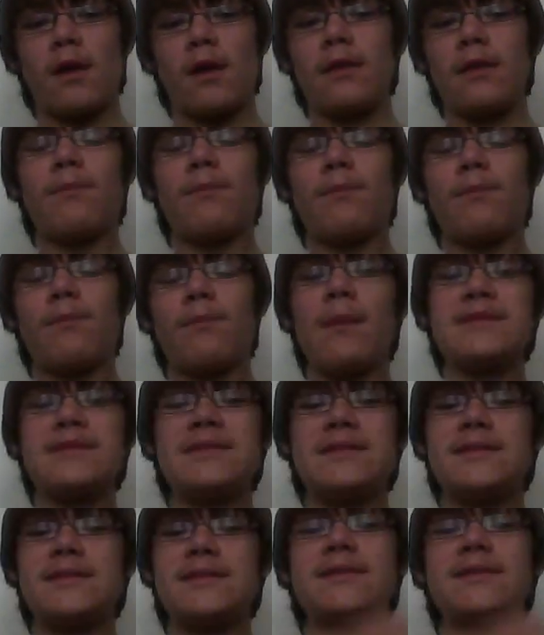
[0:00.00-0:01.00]
The problem
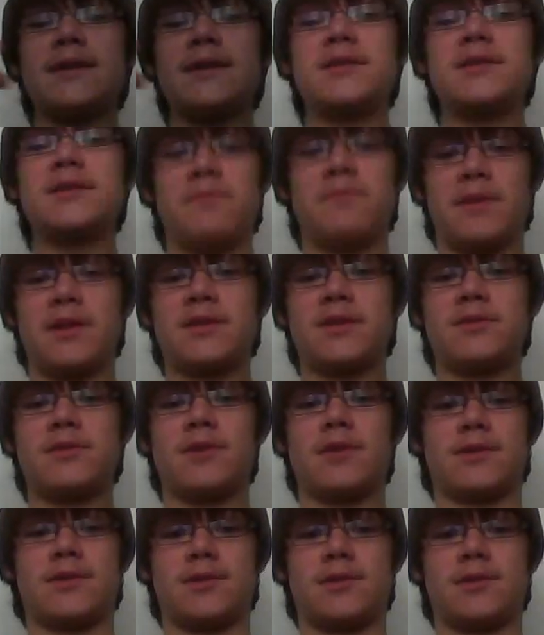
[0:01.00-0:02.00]
is this is such a big
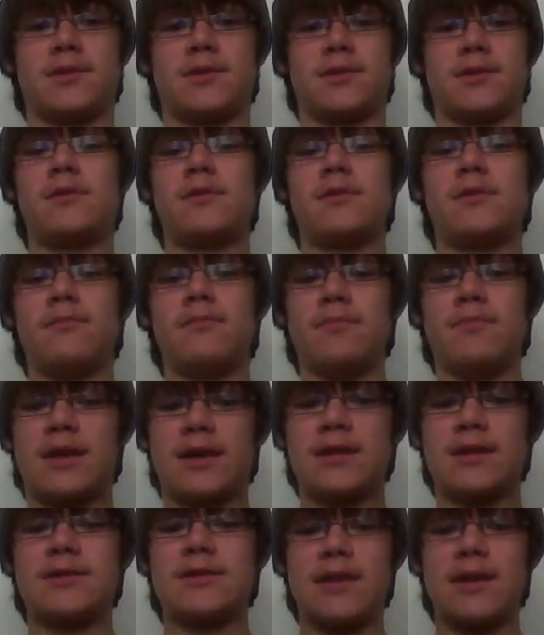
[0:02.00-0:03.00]
stressor
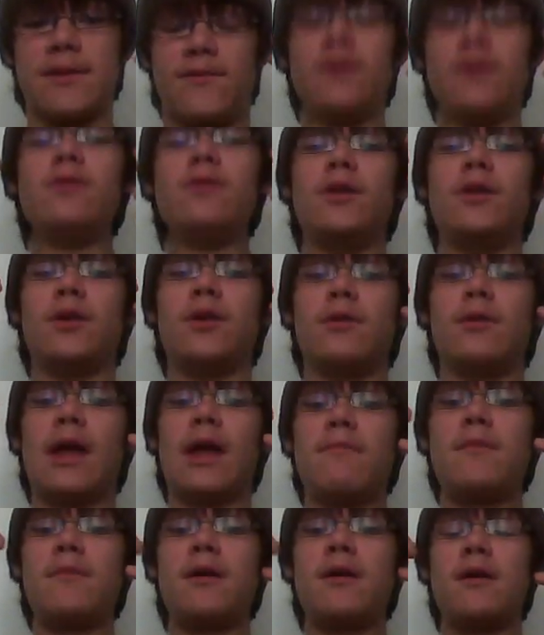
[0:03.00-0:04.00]
because if you knew
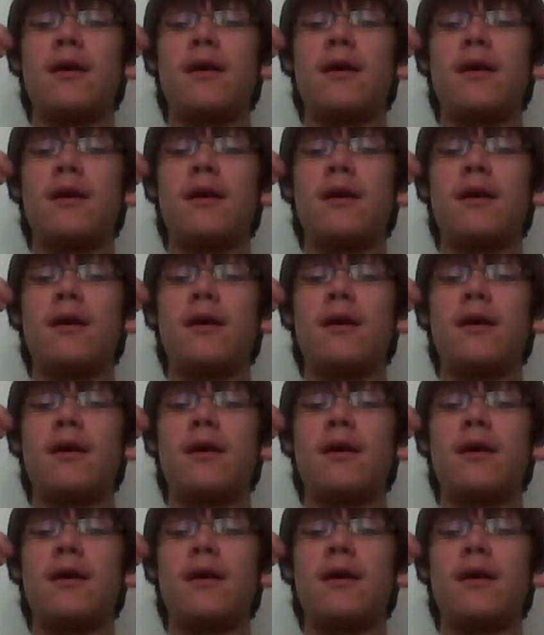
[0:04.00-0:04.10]
them,